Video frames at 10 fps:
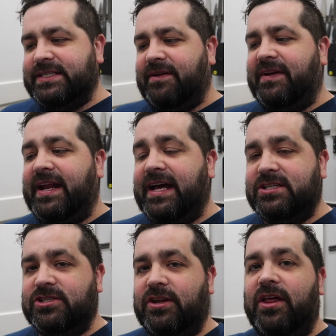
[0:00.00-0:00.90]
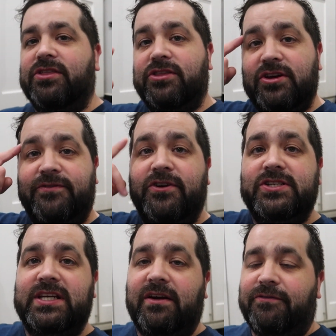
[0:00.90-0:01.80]
He said, I've had an accident. The
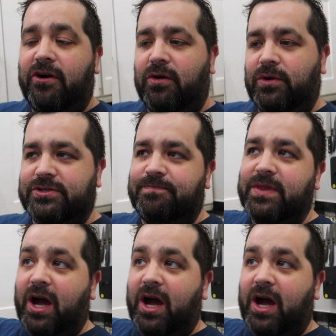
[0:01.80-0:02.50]
first thing I thought was,